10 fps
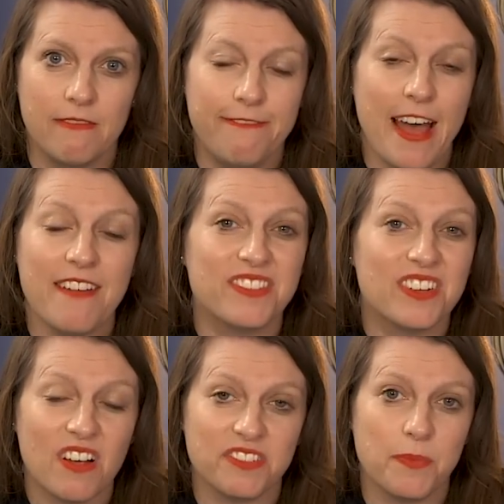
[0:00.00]
5 is
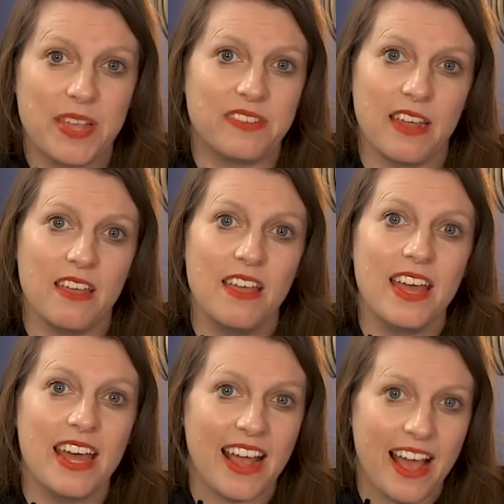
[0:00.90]
an awesome essay,
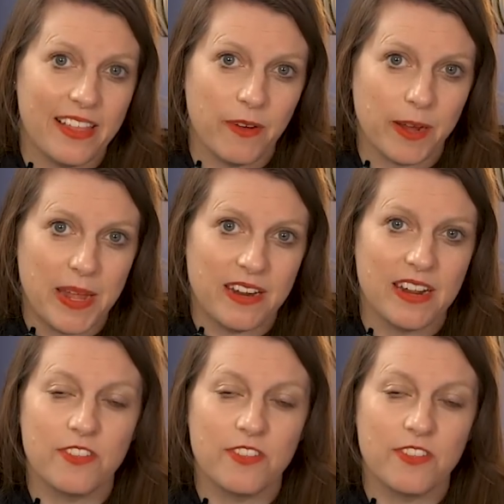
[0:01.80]
and I highly recommend it.